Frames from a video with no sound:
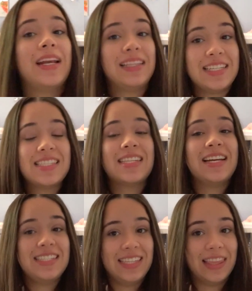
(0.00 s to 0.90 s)
but at least
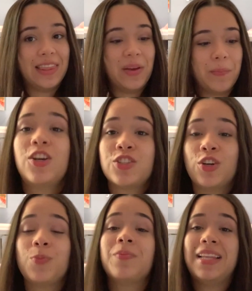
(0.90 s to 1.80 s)
I did them.
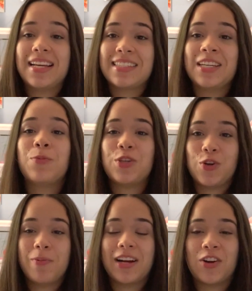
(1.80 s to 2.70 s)
Also, lastly, when you
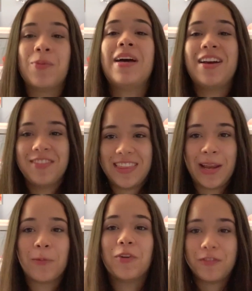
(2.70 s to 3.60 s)
go back home, everything will